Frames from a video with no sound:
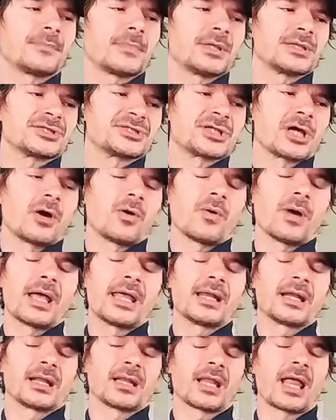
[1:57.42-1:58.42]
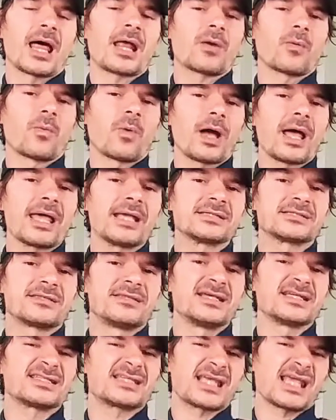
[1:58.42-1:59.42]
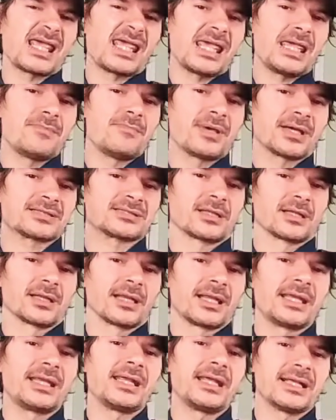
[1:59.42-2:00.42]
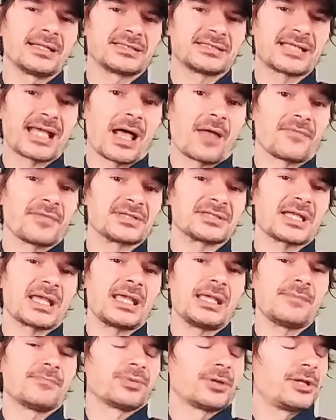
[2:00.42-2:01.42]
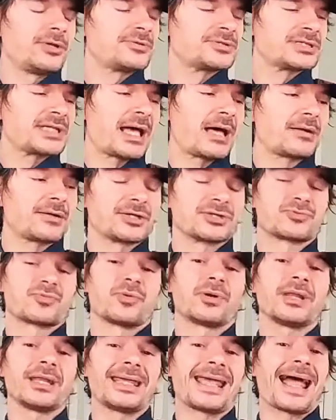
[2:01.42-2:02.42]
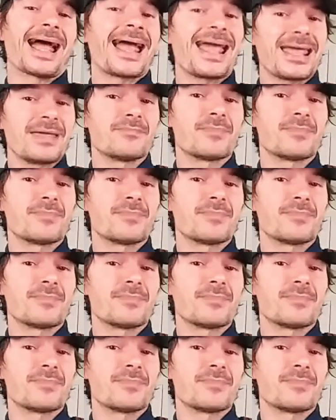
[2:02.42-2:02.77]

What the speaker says: So in a lot of ways, this E mixolydian sound, this E blues sound, is really A